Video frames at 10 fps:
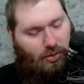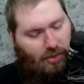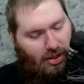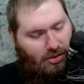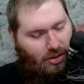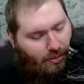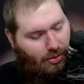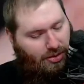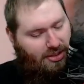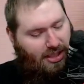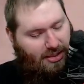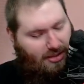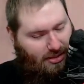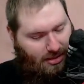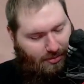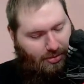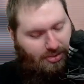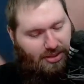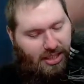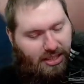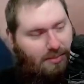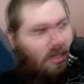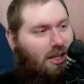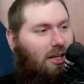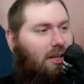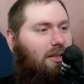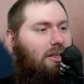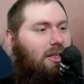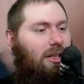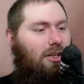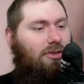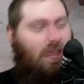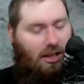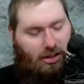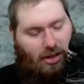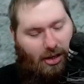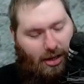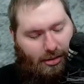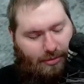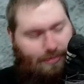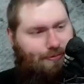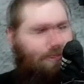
We're going to do the pull test. The pull test being you take your card out